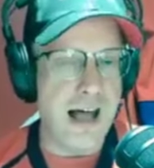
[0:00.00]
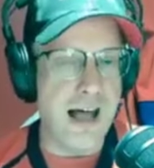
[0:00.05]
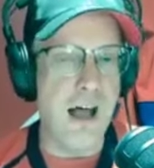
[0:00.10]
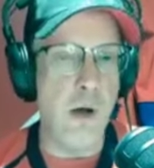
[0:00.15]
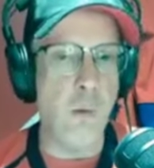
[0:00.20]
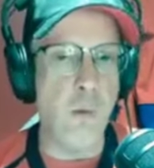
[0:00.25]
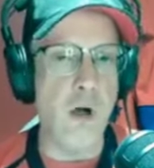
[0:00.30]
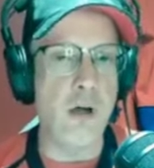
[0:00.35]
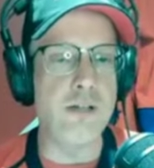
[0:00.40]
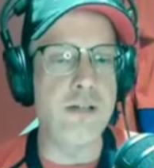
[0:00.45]

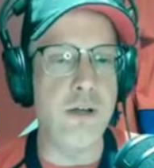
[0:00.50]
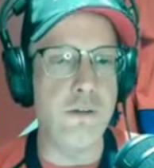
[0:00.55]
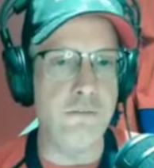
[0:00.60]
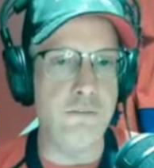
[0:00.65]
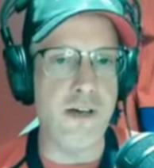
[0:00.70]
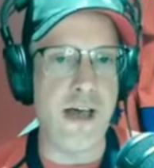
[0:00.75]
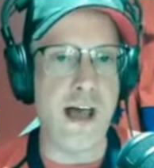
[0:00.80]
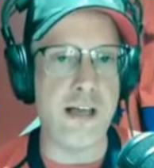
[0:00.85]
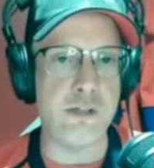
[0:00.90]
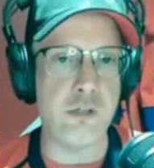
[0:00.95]
I want to
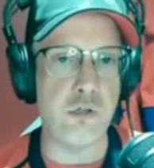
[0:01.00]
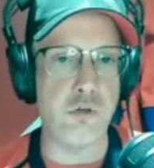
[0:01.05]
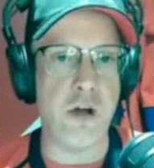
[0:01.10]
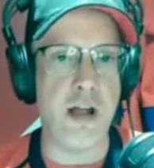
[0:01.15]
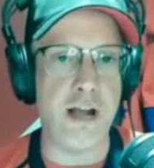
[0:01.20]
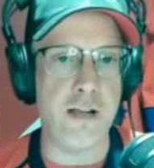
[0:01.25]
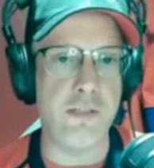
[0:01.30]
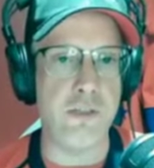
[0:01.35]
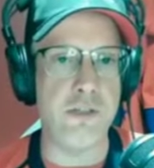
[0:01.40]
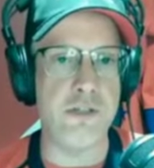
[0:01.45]
fast
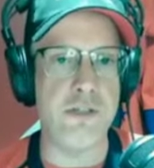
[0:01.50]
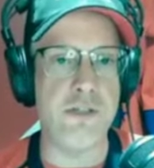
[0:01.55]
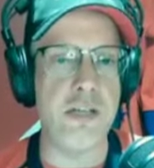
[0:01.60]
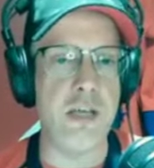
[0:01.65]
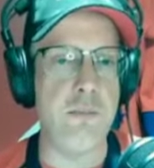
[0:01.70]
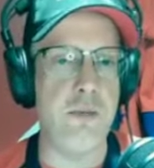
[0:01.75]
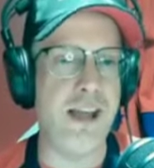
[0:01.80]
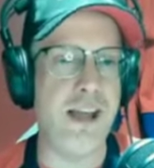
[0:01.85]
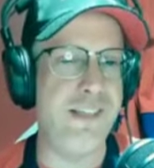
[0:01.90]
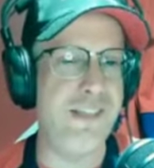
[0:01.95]
track this
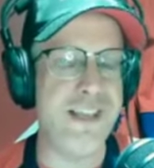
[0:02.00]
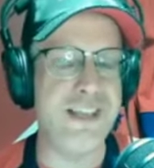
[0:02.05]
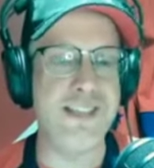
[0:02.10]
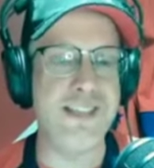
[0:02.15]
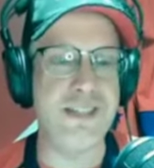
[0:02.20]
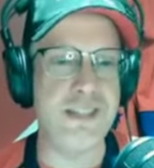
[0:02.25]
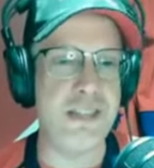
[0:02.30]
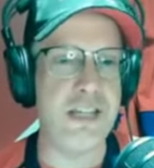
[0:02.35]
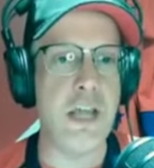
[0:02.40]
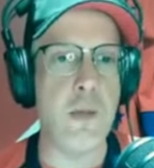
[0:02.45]
team, and
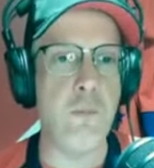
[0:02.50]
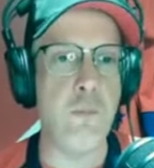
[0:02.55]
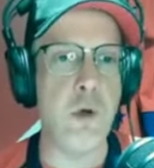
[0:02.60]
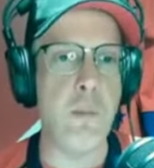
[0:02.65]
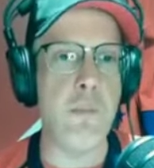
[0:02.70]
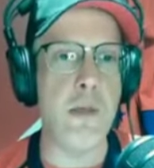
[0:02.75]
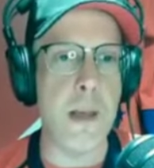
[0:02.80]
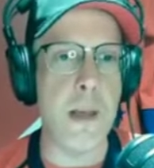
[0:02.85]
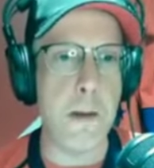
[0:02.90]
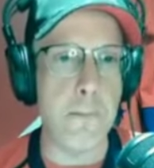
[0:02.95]
this team
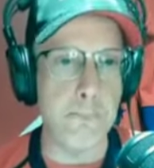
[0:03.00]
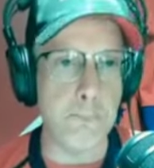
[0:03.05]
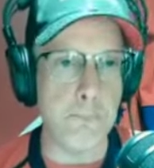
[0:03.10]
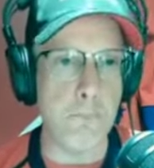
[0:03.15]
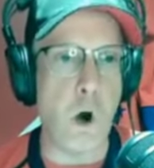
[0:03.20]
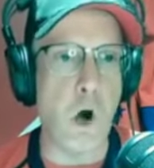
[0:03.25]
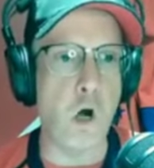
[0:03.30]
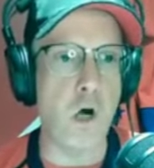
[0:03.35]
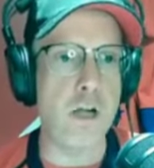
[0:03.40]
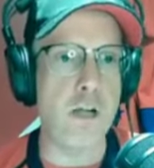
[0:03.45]
would be
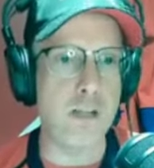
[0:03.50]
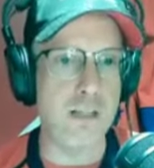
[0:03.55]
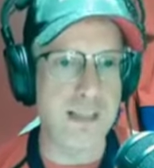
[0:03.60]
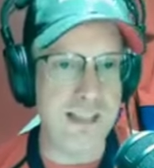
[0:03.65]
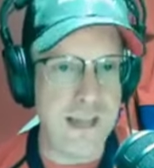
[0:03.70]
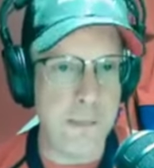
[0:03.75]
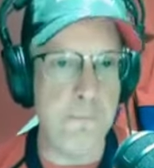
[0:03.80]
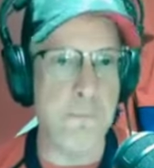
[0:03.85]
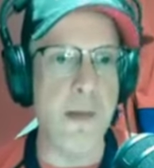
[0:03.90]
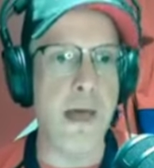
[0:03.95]

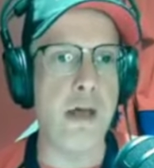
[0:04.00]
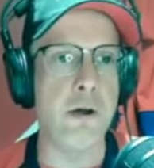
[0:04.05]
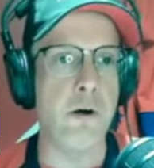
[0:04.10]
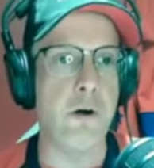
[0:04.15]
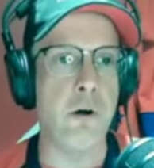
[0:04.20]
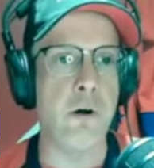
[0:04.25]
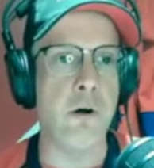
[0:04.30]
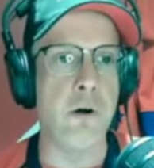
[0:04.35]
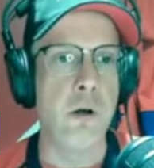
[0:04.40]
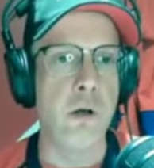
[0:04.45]
markedly
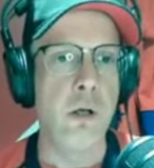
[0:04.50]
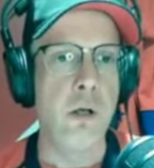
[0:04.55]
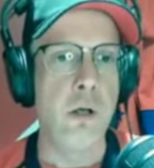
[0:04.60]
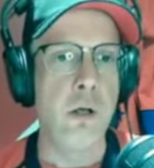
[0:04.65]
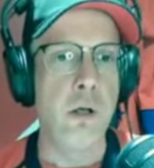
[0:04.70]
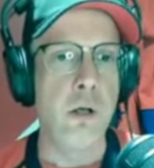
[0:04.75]
better